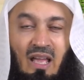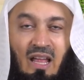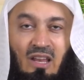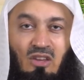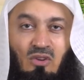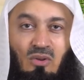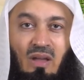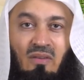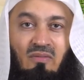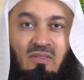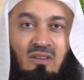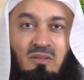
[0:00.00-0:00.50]
and
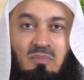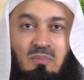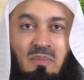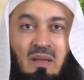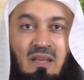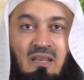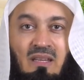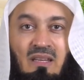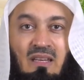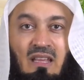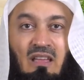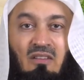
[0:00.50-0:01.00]
you haven't
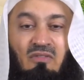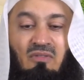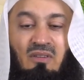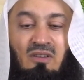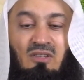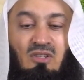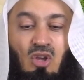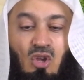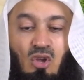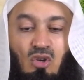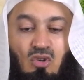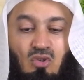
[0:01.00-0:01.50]
made an
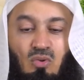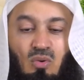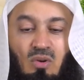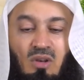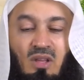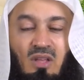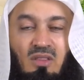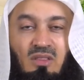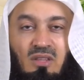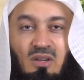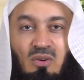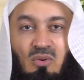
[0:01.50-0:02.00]
effort to
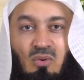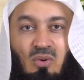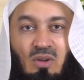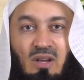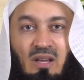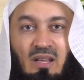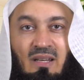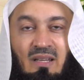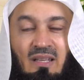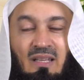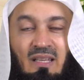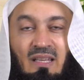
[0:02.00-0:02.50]
learn the
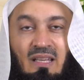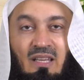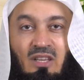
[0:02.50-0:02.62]
Quran.